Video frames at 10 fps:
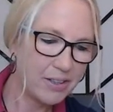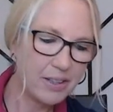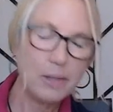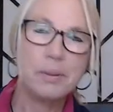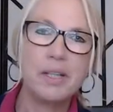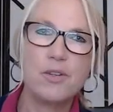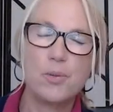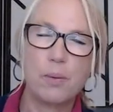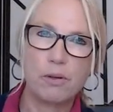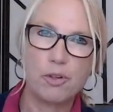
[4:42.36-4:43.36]
Deepening
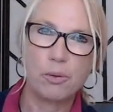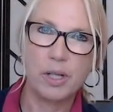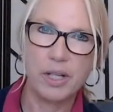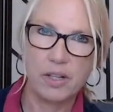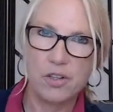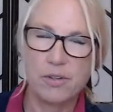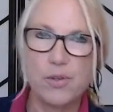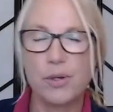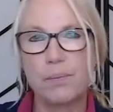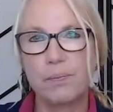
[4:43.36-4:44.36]
spiritual connection.
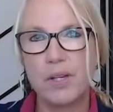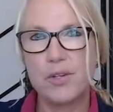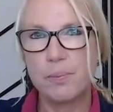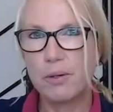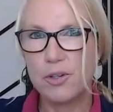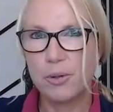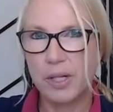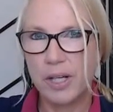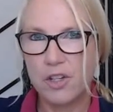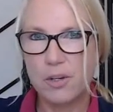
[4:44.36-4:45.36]
So a spiritual
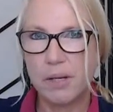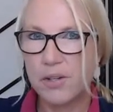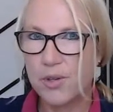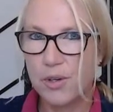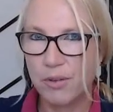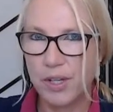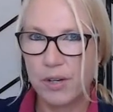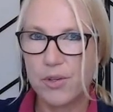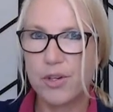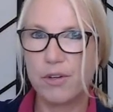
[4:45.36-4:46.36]
connection means different
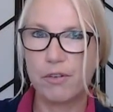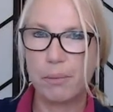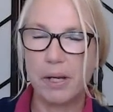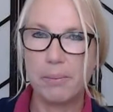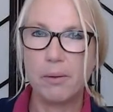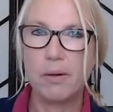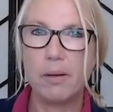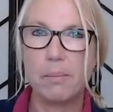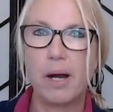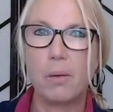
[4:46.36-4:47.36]
things to different people,
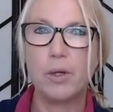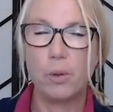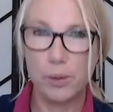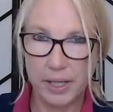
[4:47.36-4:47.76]
but we all